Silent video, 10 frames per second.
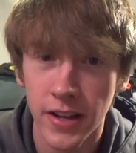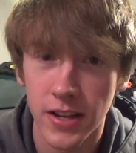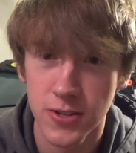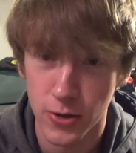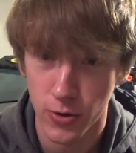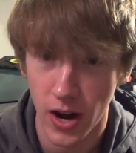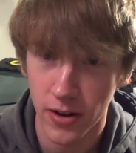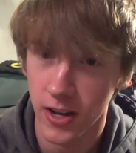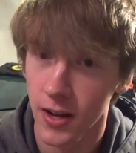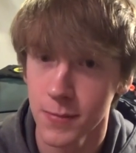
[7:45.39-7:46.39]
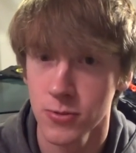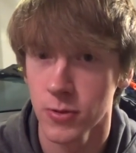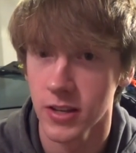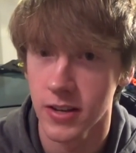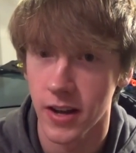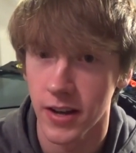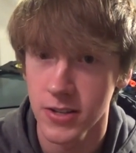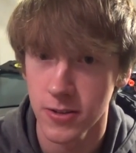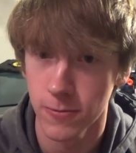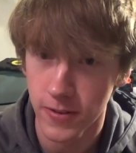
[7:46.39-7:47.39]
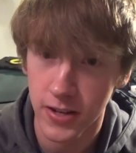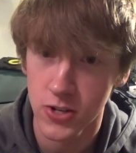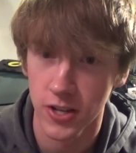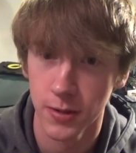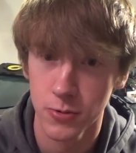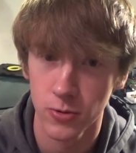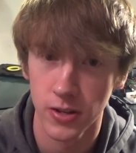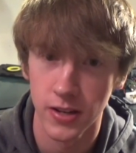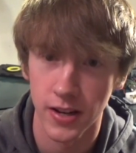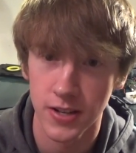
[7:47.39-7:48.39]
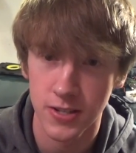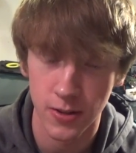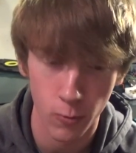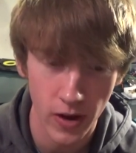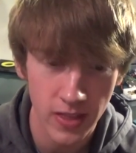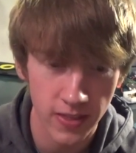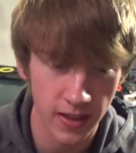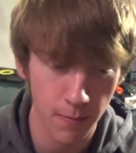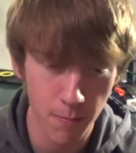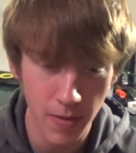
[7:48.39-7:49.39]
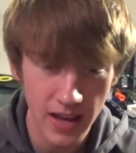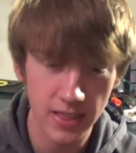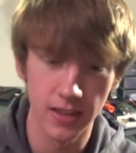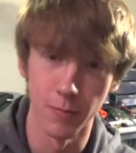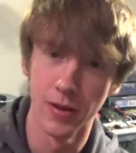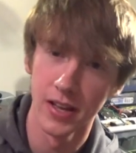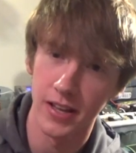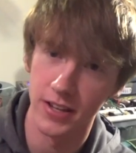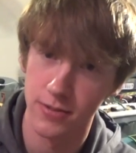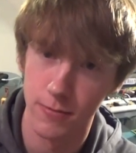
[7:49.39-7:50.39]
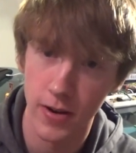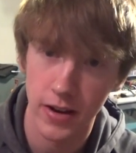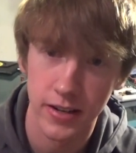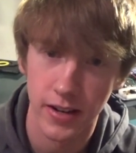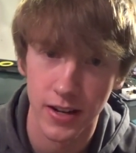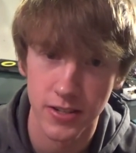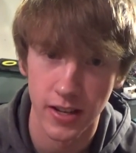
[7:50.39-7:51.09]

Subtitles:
is the crowning on them is really nice, the finish on them is really nice, the way that they make them is very nice.